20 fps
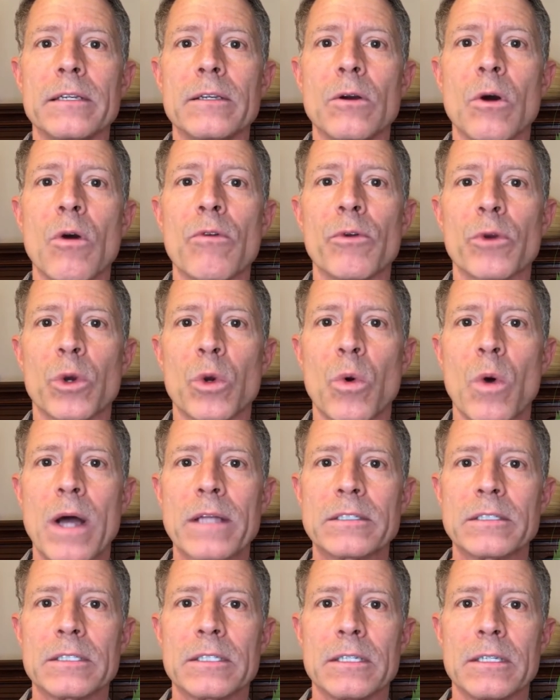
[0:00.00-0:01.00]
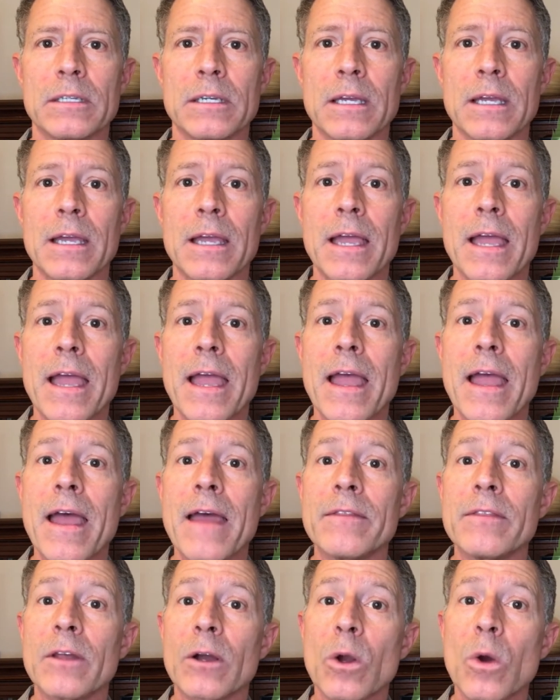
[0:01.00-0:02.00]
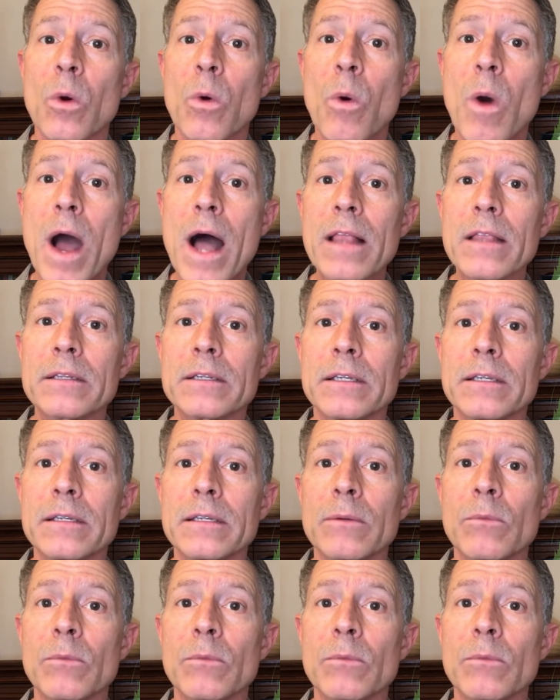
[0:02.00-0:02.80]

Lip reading: over quantity. And the quality,